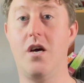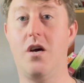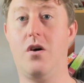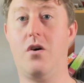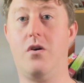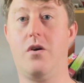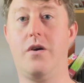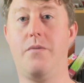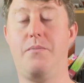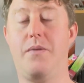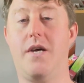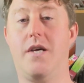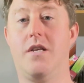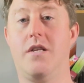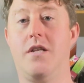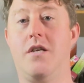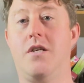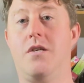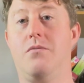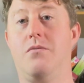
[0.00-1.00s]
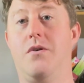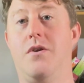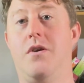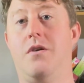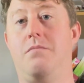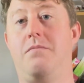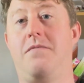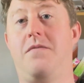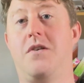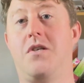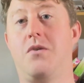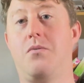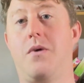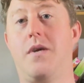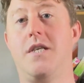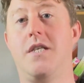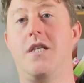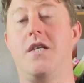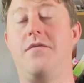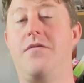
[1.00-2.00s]
I picked this one up for
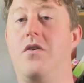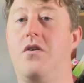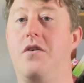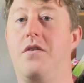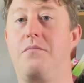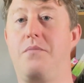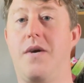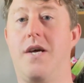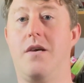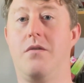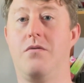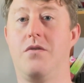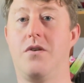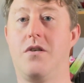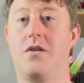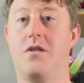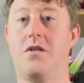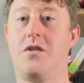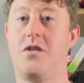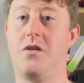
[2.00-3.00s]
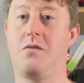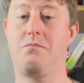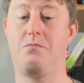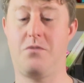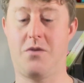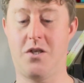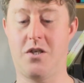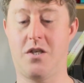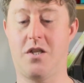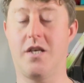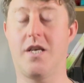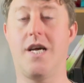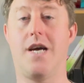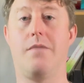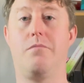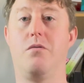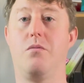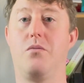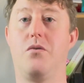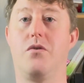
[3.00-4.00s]
£25, just the
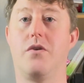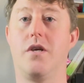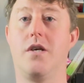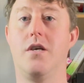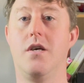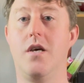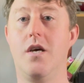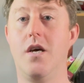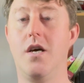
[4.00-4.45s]
camera body.